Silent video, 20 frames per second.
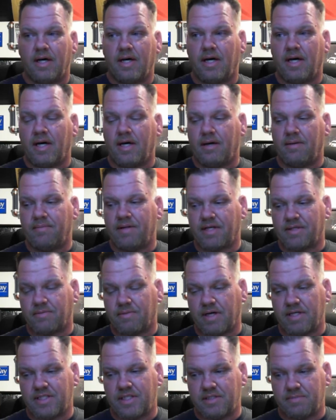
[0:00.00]
Um, that's
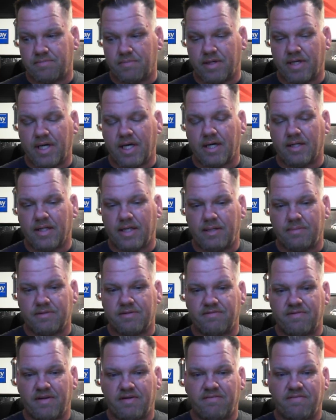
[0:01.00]
why she's bringing claims
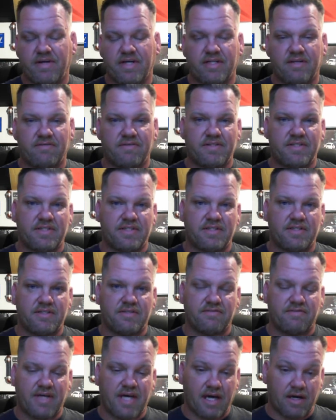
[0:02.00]
of ineffective assistance
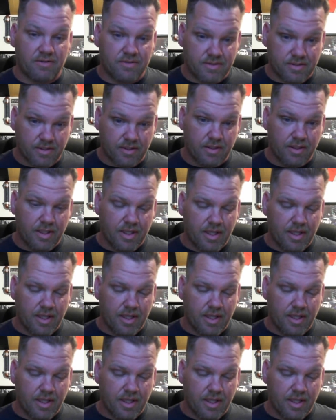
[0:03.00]
of counsel,